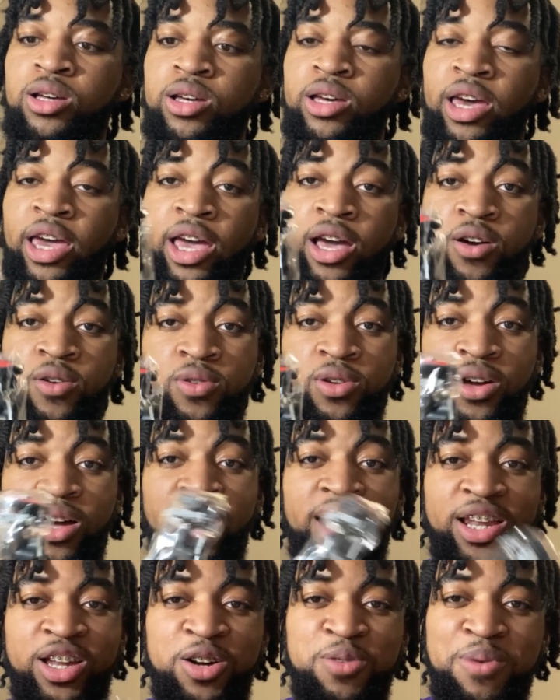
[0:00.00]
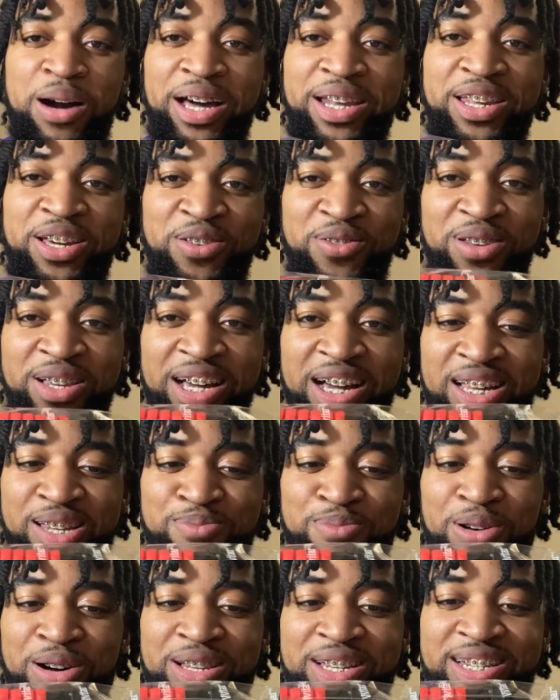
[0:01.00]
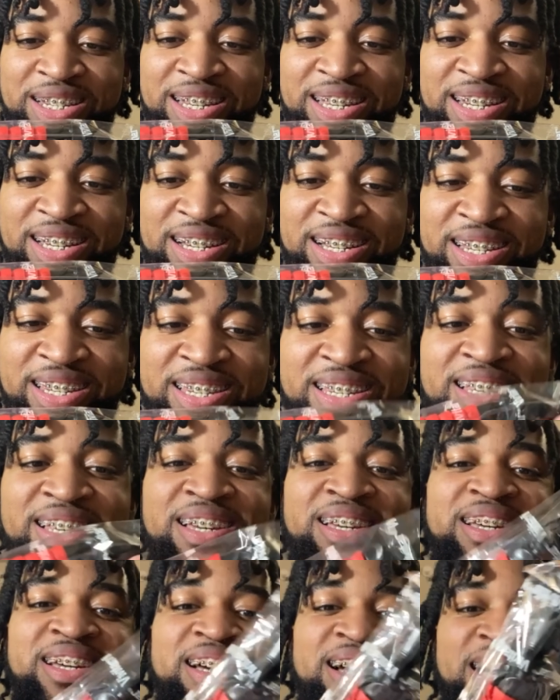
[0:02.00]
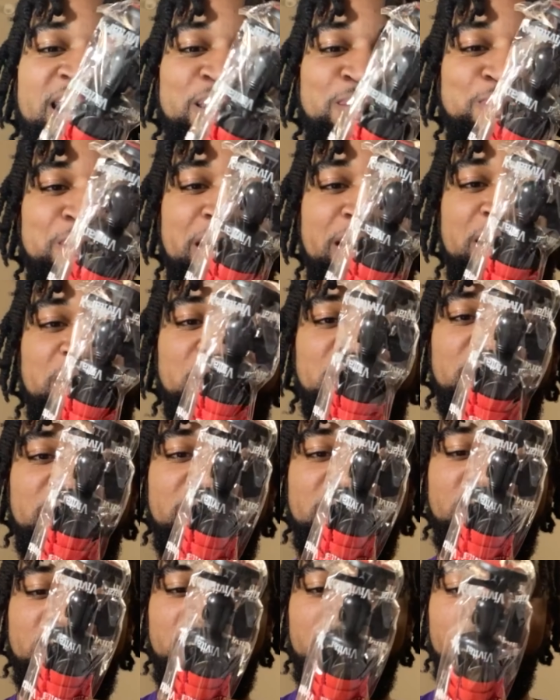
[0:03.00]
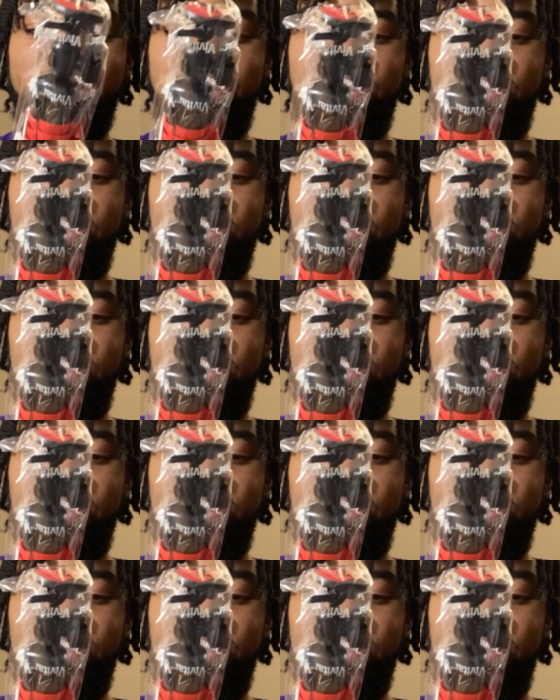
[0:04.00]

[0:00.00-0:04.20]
Hell no, I gotta go buy another one. Look how small this shit is. I am not using this shit.